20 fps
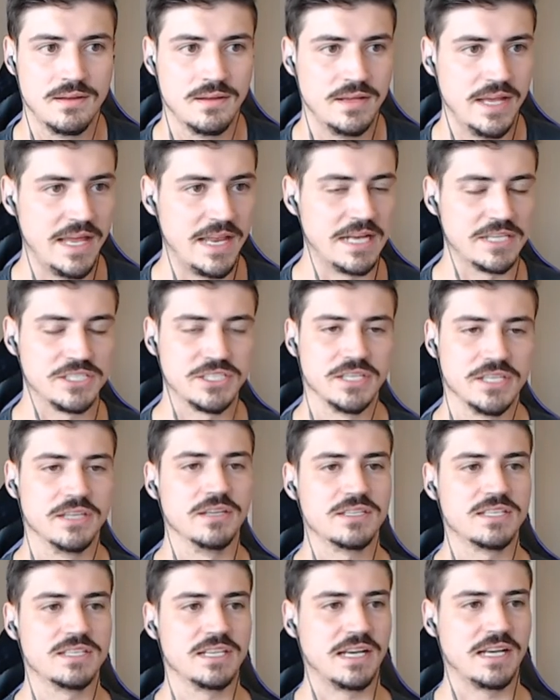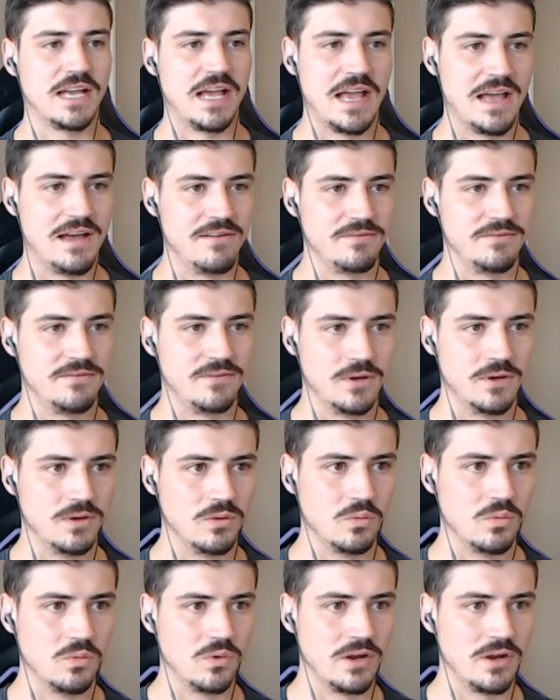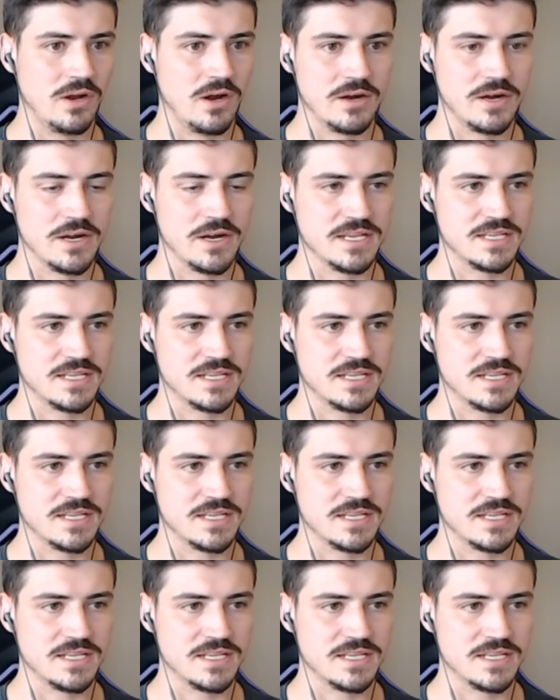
And actually, it looks like I have one already